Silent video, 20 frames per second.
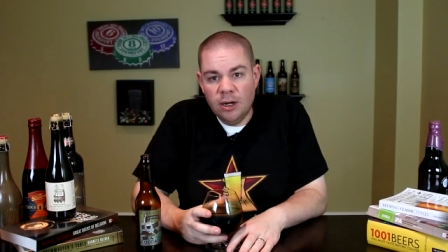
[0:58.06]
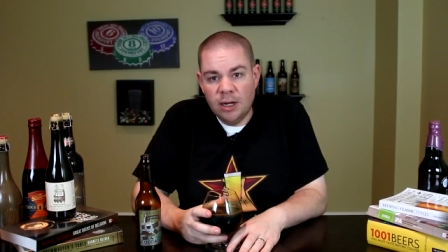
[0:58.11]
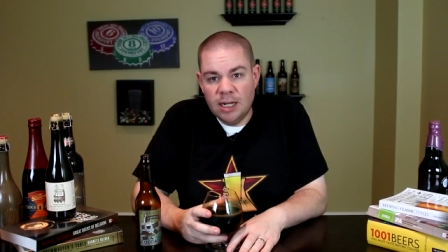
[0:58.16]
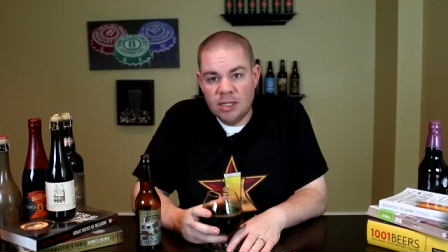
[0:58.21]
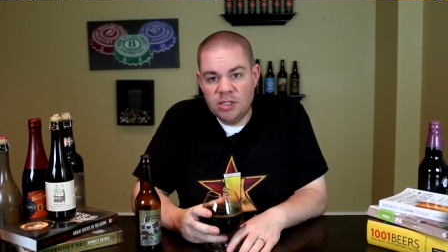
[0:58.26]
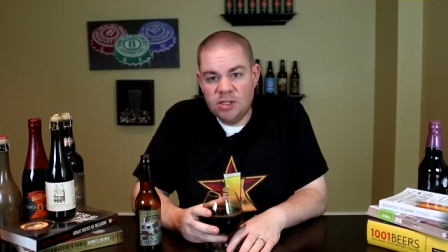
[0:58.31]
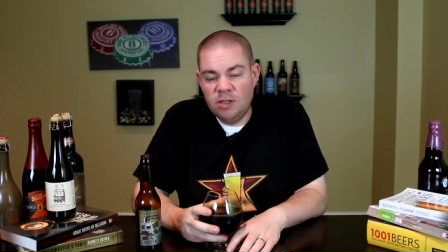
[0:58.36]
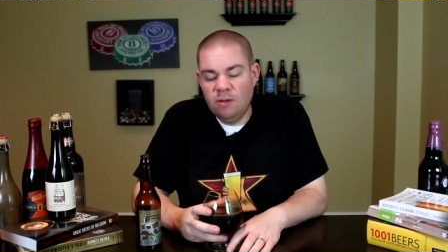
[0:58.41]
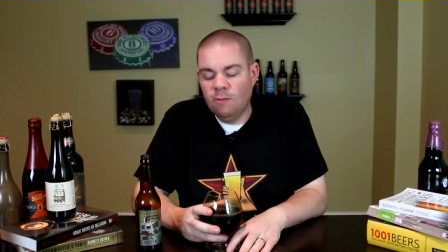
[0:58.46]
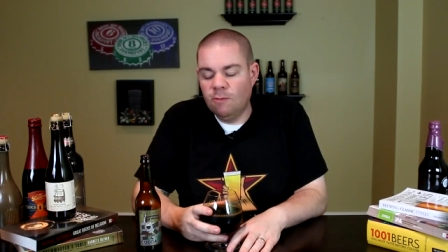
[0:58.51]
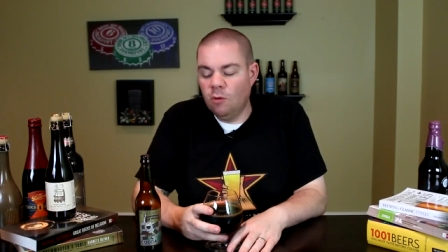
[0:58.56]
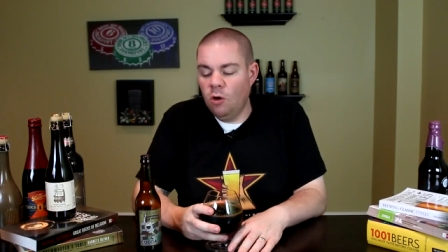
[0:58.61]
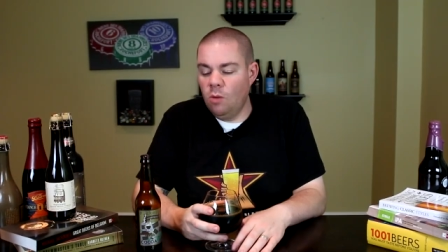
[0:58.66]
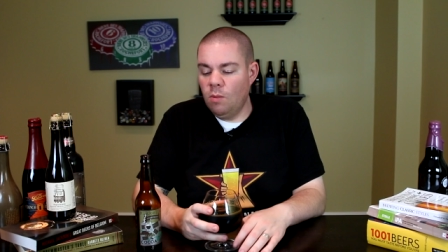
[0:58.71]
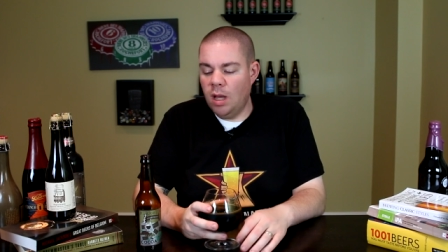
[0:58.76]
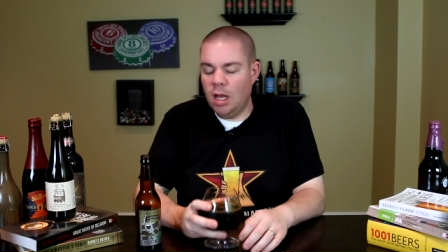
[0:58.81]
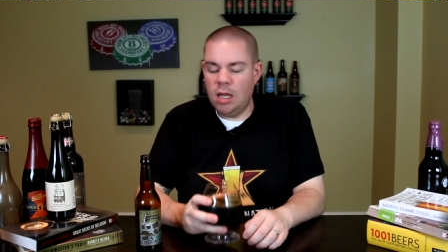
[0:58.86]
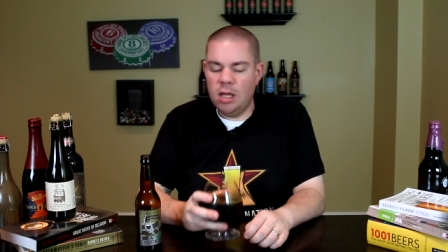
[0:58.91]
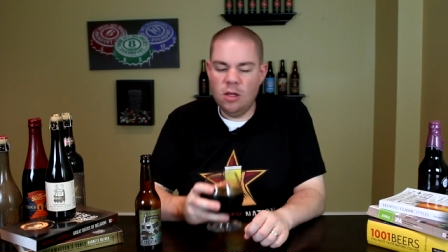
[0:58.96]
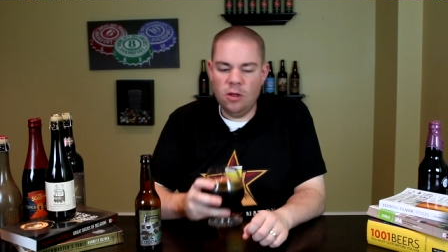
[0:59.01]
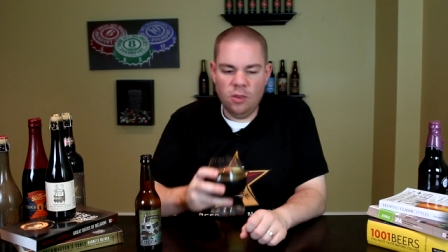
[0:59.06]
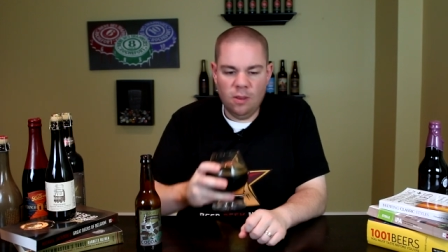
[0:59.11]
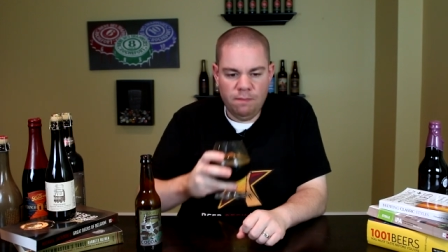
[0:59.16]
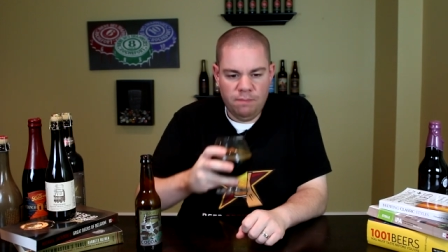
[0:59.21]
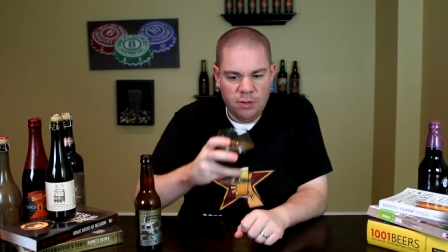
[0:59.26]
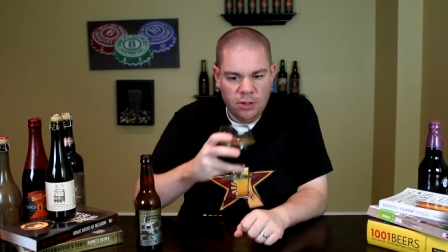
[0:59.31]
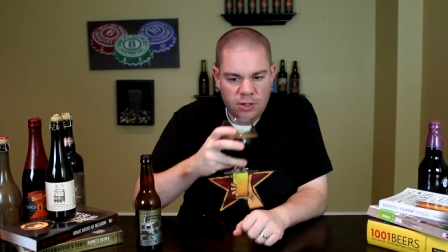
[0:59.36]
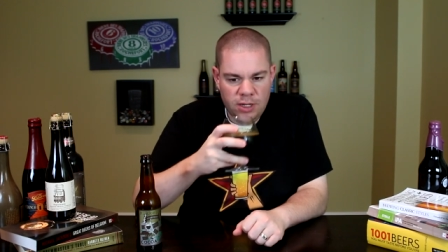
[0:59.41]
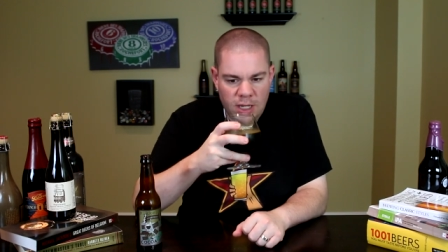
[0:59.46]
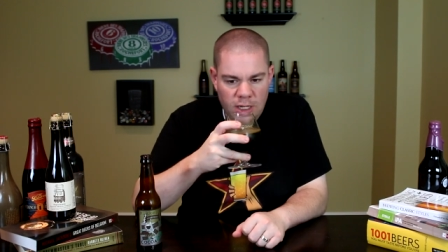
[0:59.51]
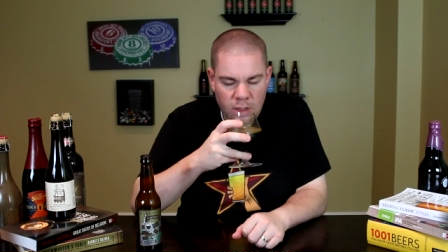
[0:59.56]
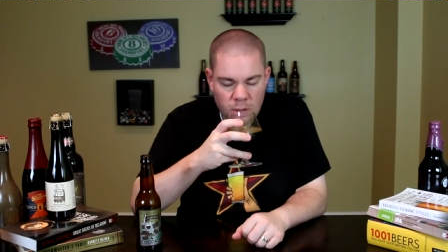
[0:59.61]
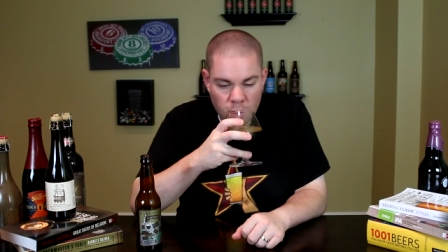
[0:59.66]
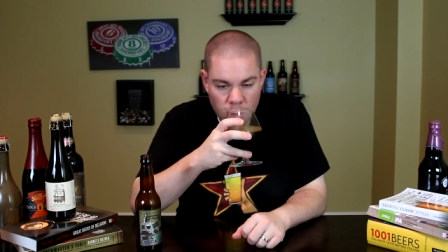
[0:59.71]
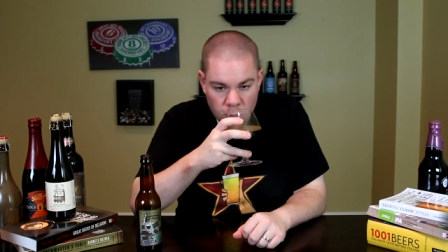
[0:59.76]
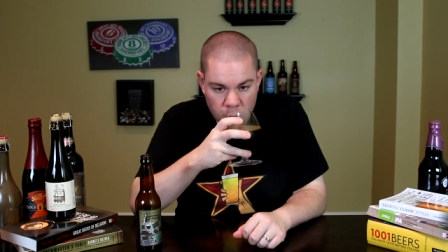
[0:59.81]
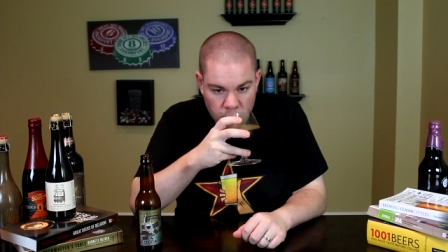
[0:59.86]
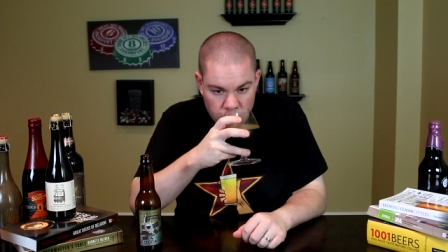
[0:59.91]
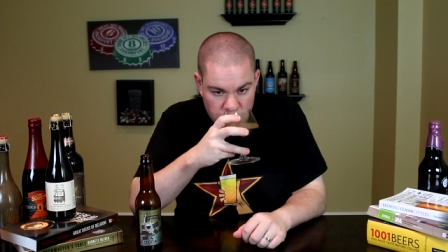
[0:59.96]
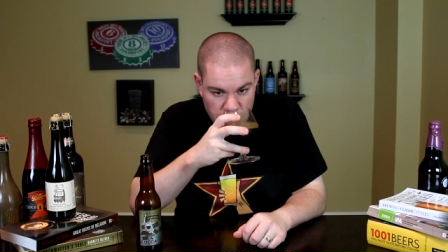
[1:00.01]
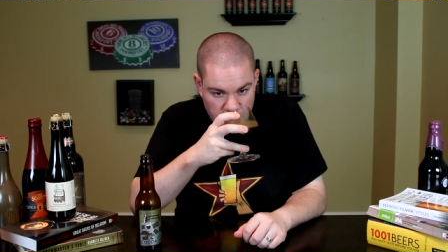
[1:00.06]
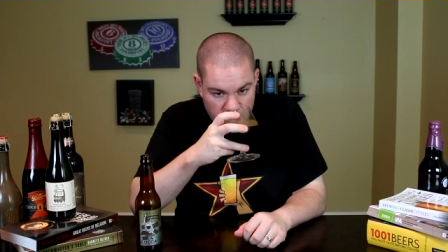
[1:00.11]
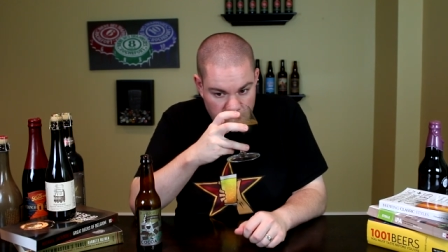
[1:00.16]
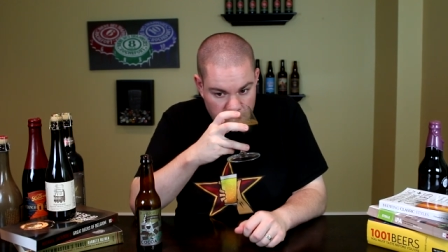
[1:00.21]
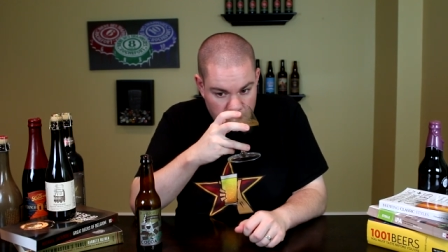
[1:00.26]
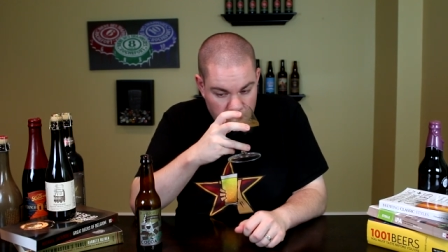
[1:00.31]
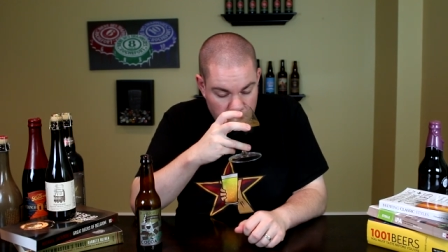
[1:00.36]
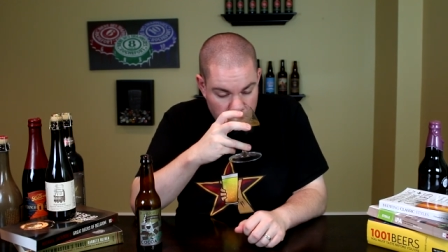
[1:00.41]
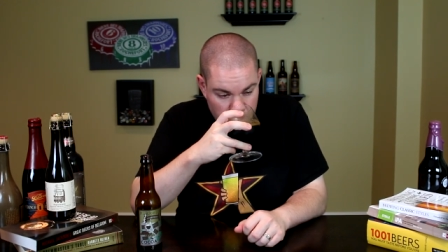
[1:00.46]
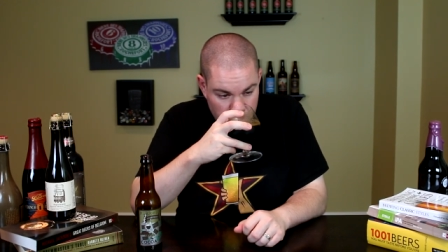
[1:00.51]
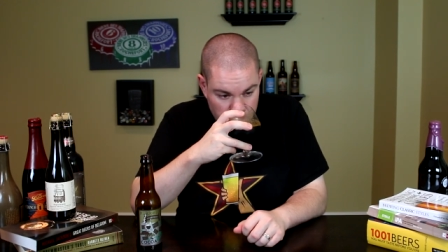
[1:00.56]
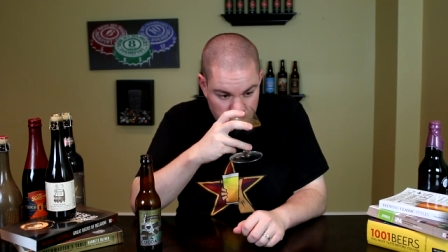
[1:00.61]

All right, guys, so the aroma on the Beer Geek Cocoa Shake